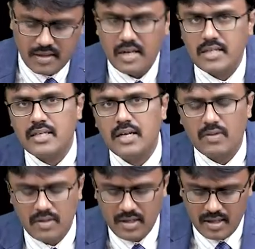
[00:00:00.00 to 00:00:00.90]
The
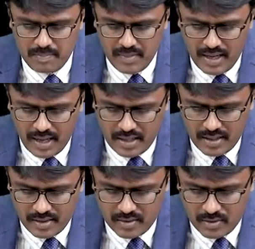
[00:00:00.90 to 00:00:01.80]
acetylcholine, by
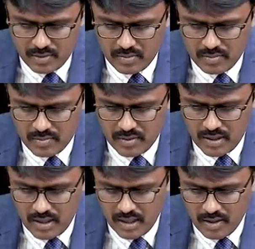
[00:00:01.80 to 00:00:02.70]
acting through
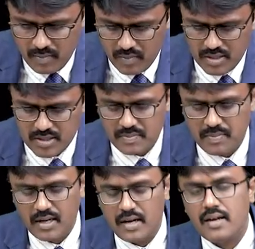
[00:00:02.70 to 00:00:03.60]
M1
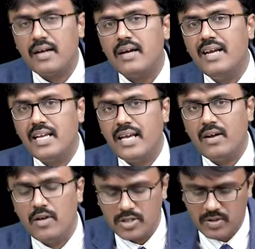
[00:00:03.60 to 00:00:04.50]
receptor, it
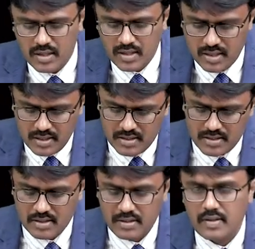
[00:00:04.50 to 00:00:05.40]
can also
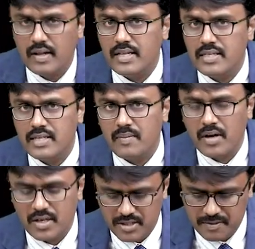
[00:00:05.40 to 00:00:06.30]
increase the HCl
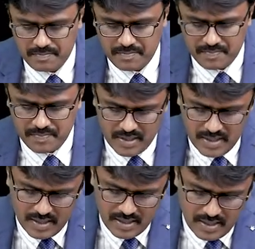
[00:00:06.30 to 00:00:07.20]
production.
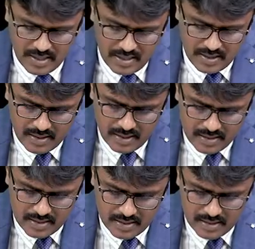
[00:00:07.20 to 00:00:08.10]
There
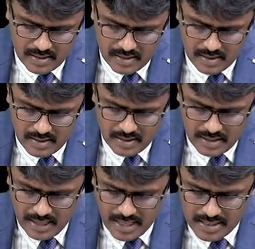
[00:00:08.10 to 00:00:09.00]
is
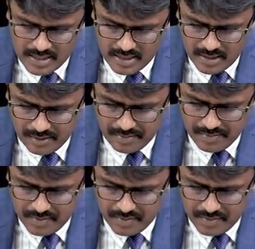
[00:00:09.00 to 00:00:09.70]
gastrin,